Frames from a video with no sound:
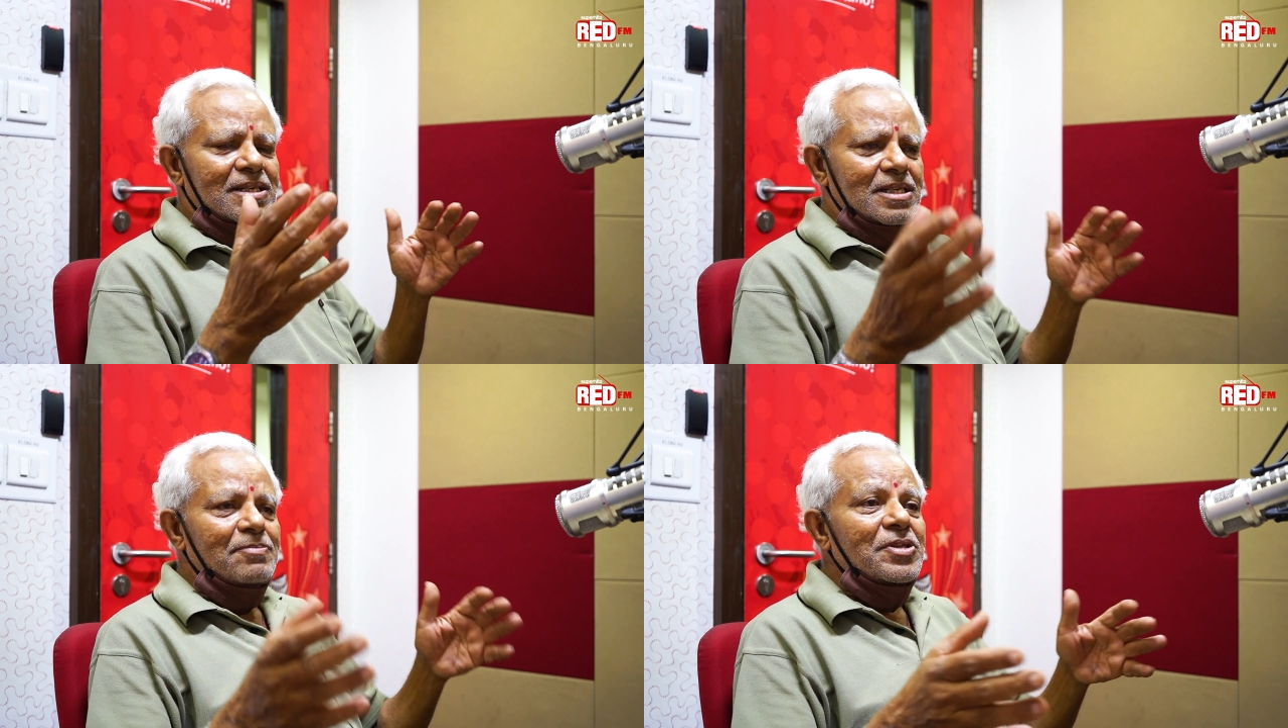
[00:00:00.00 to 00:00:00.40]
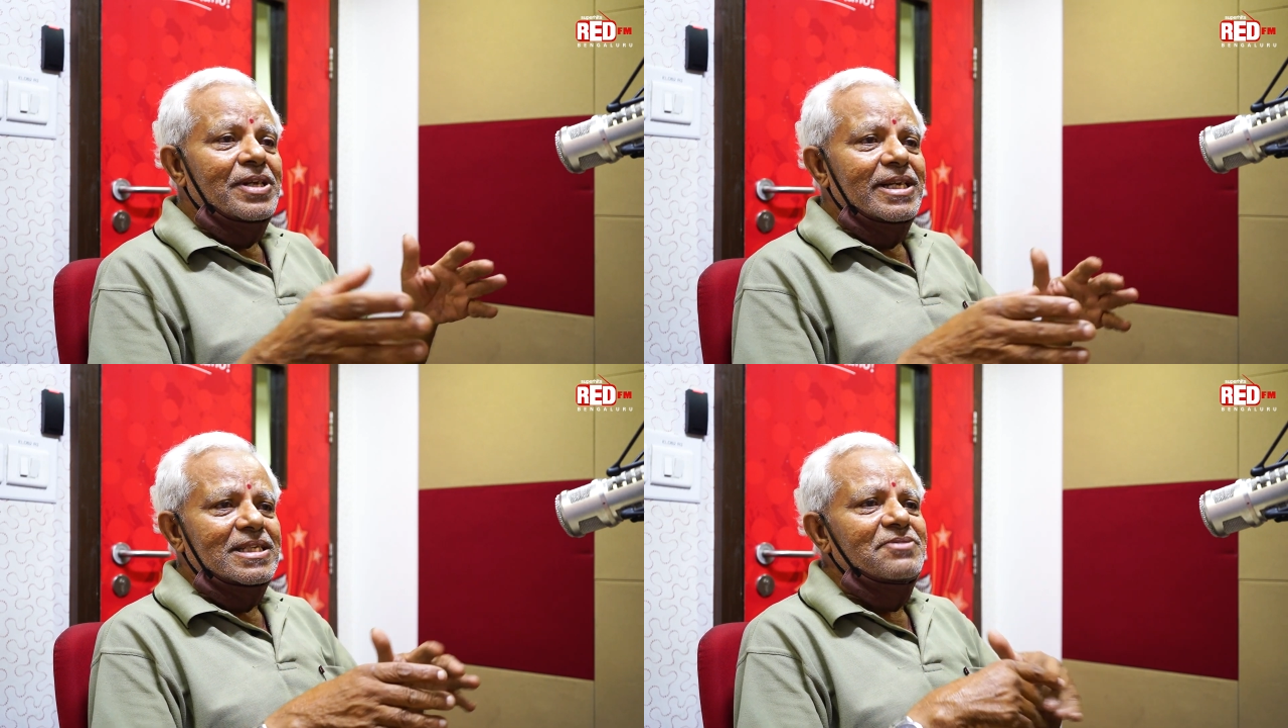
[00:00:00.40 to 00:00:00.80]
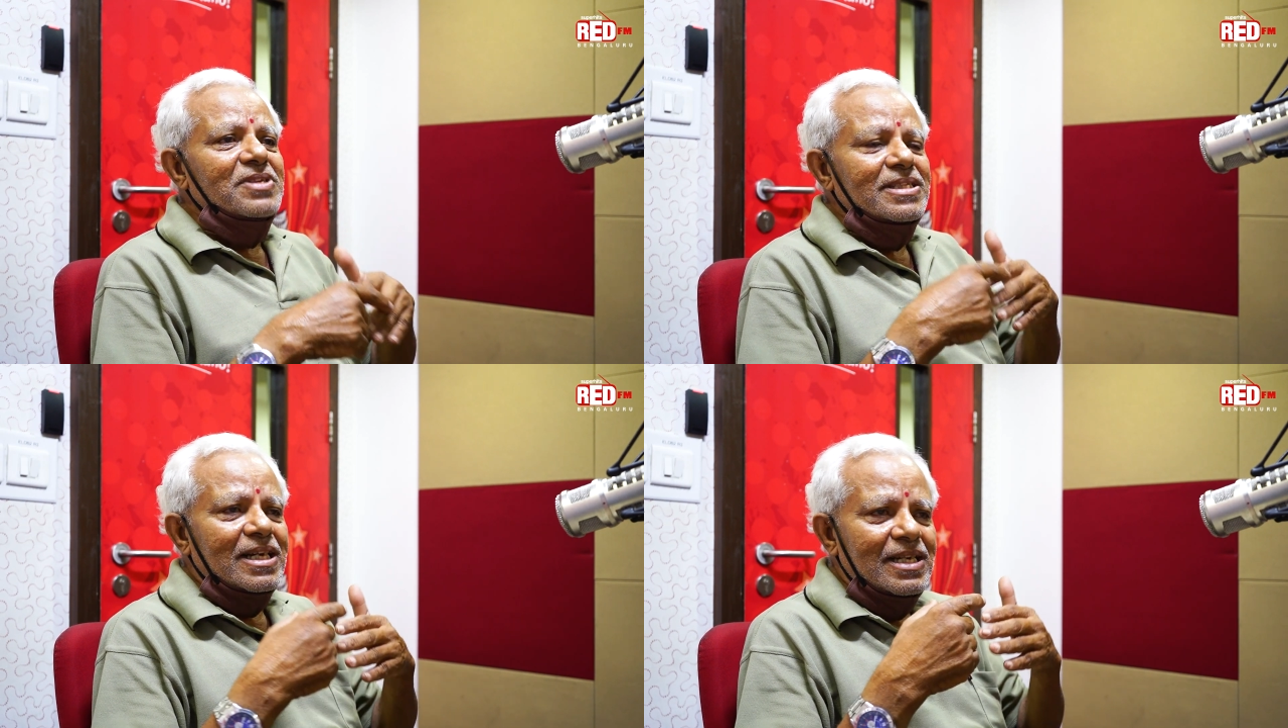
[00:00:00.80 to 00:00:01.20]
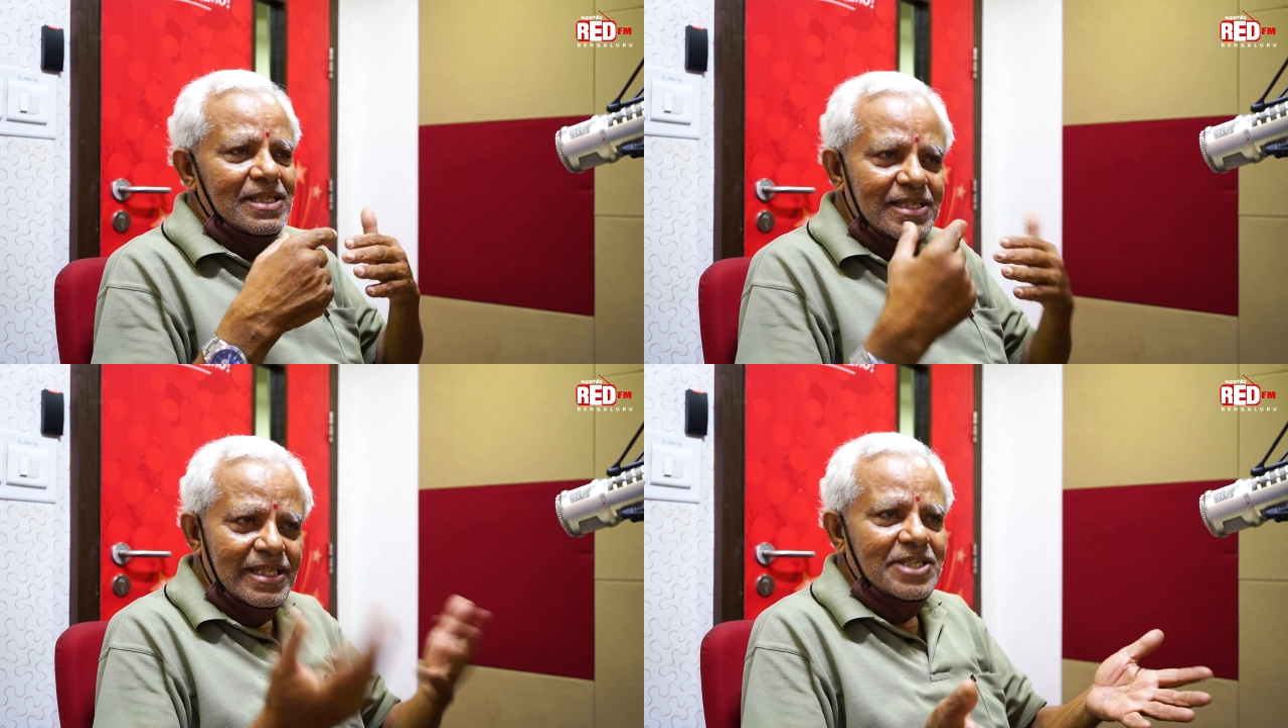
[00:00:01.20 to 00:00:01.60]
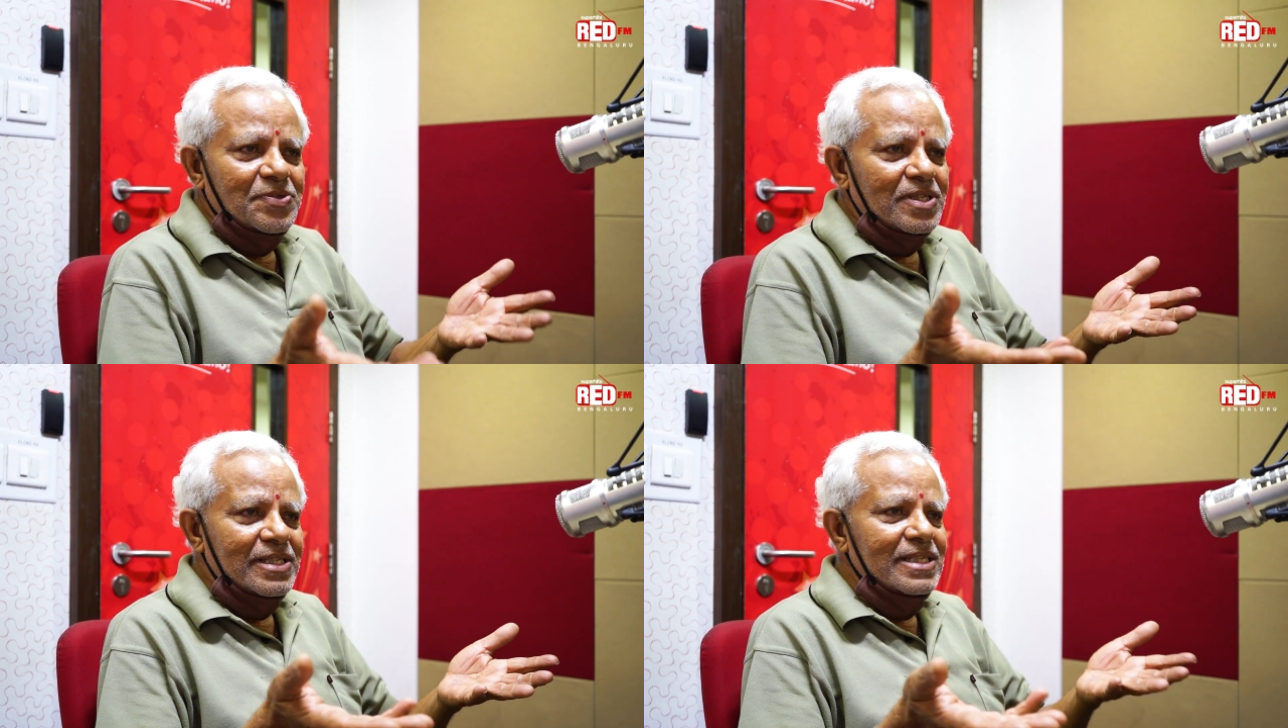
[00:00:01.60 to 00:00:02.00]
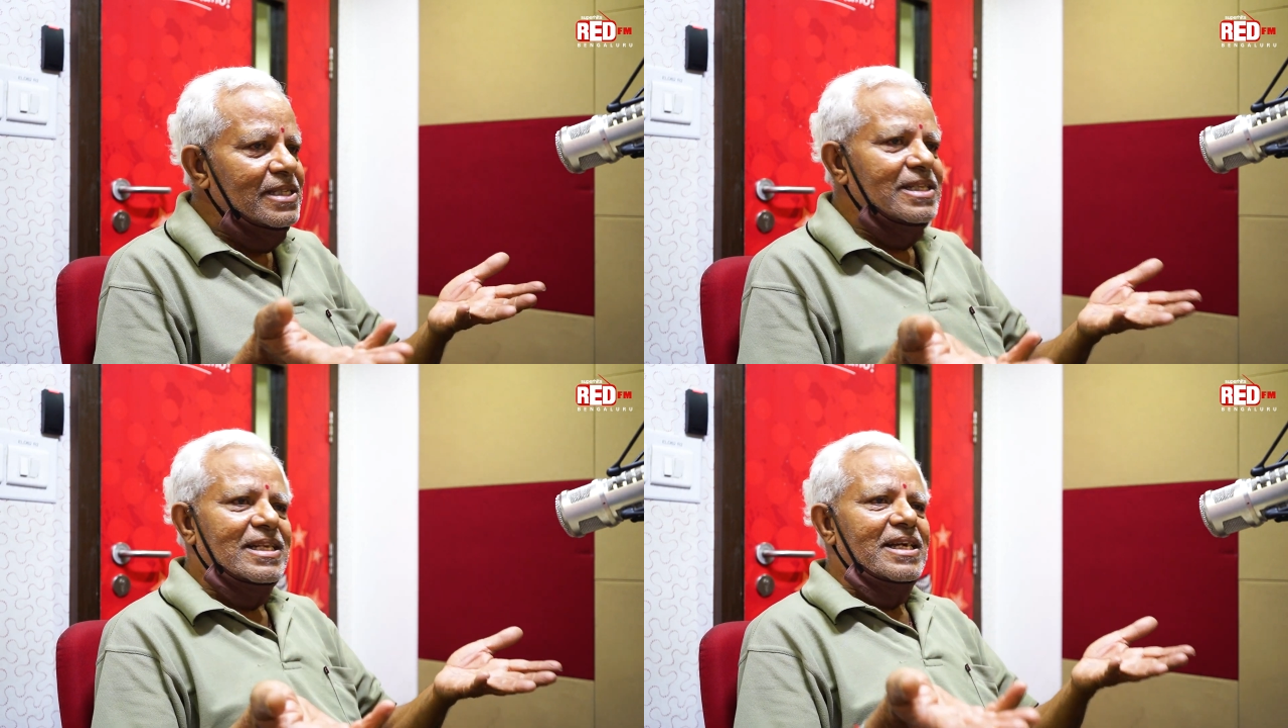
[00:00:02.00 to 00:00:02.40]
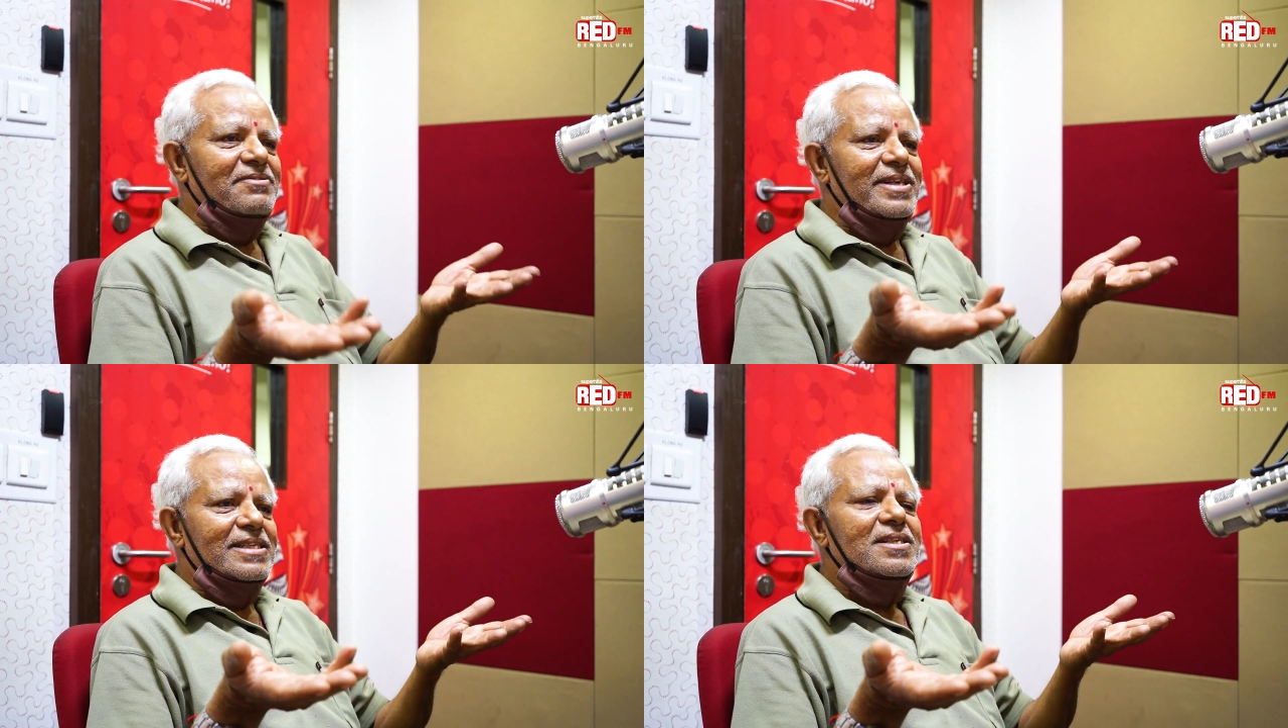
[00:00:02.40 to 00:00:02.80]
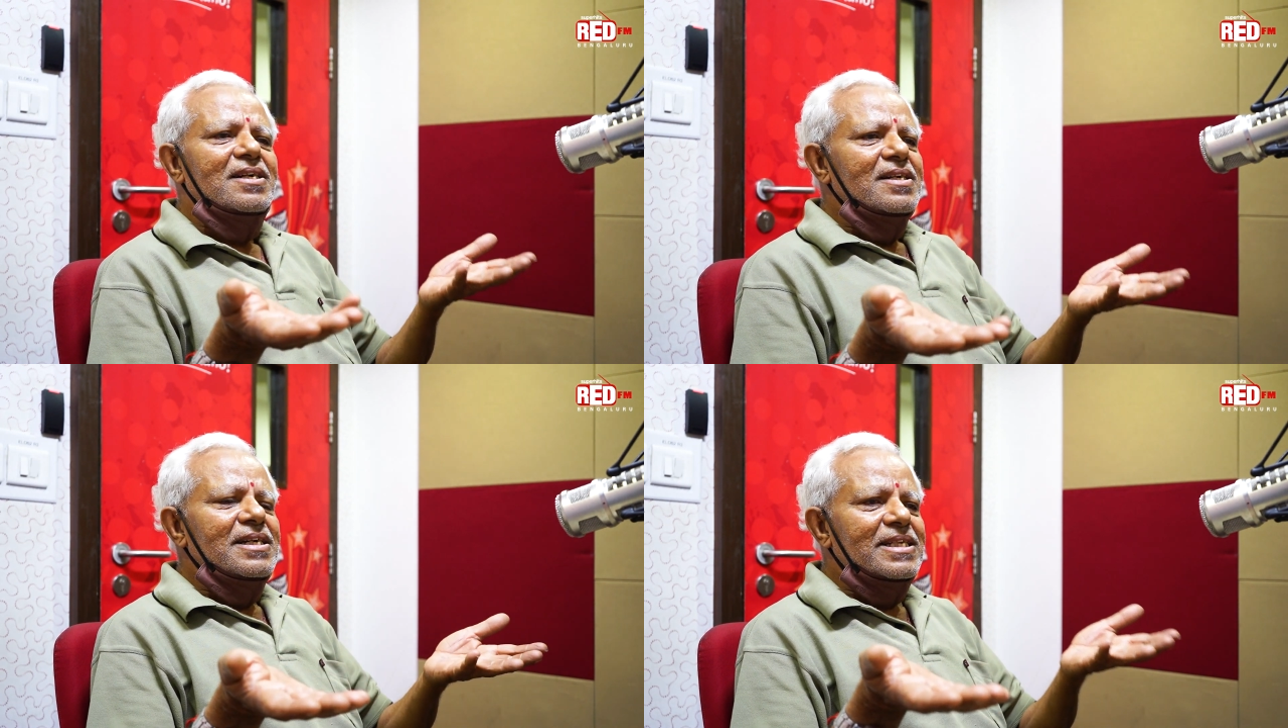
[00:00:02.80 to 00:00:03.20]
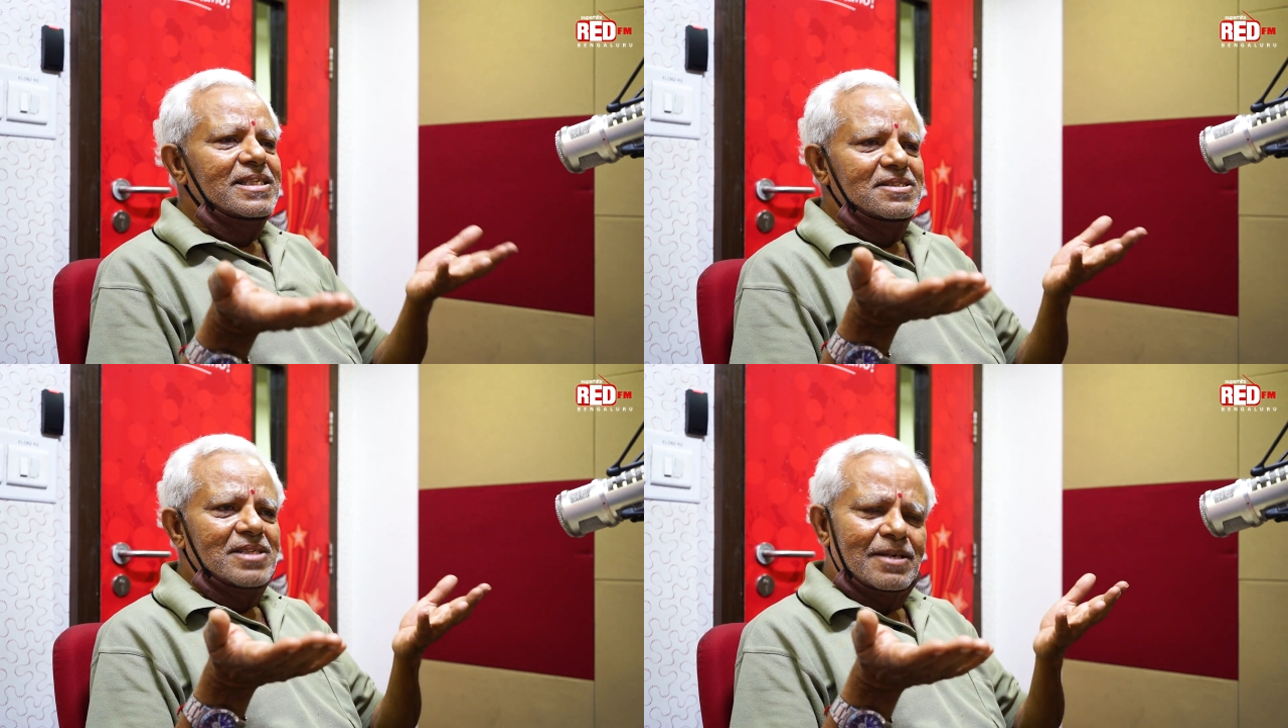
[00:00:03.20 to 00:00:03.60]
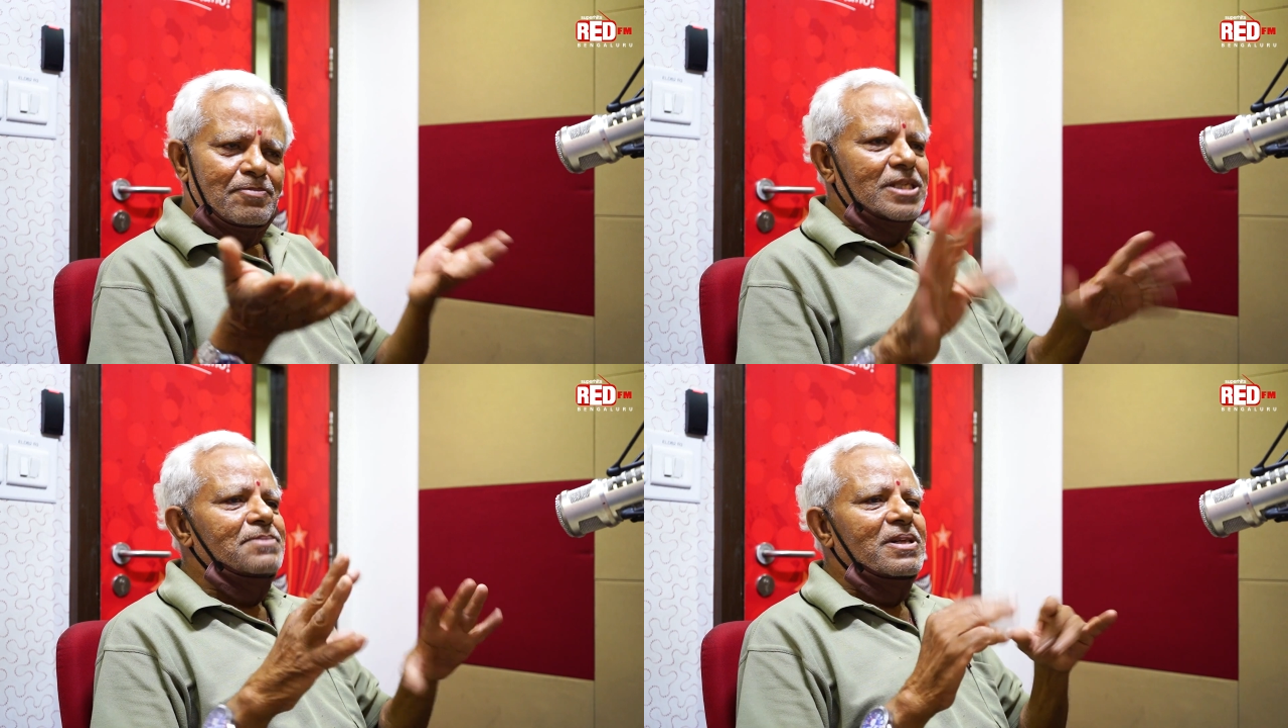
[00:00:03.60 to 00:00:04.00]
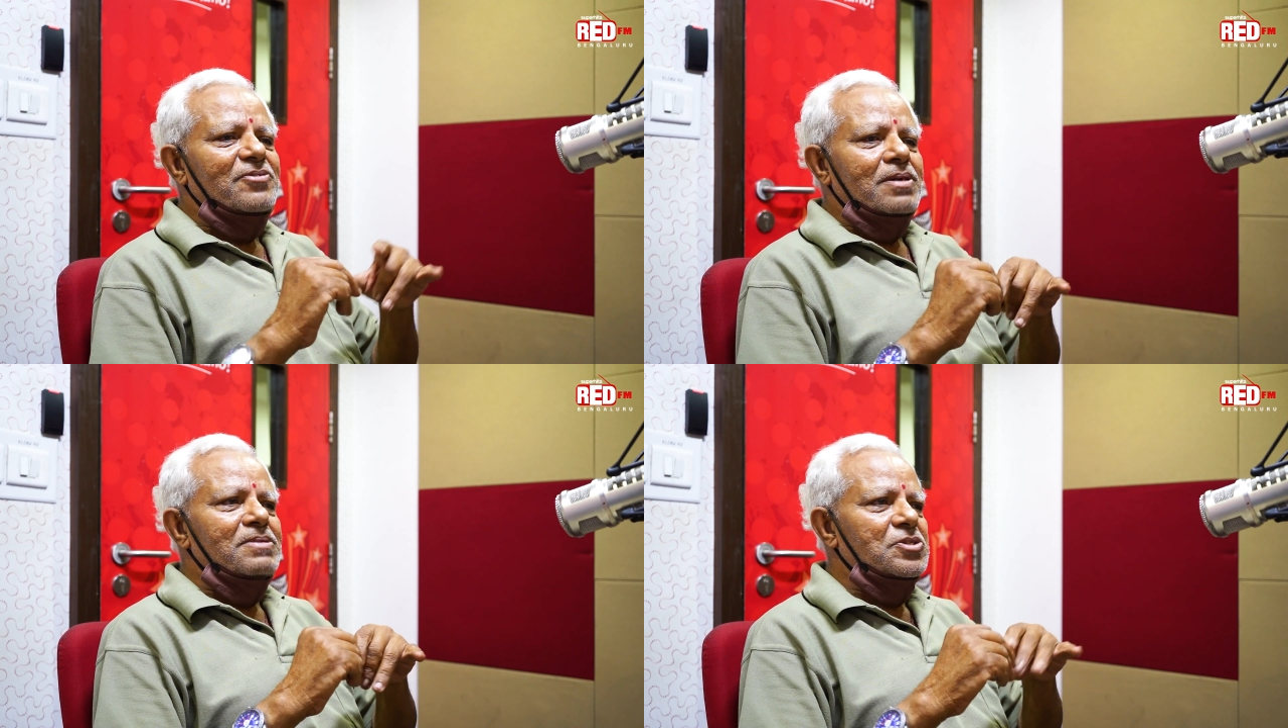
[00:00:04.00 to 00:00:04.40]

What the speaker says: communication with the English language, it is not possible for me.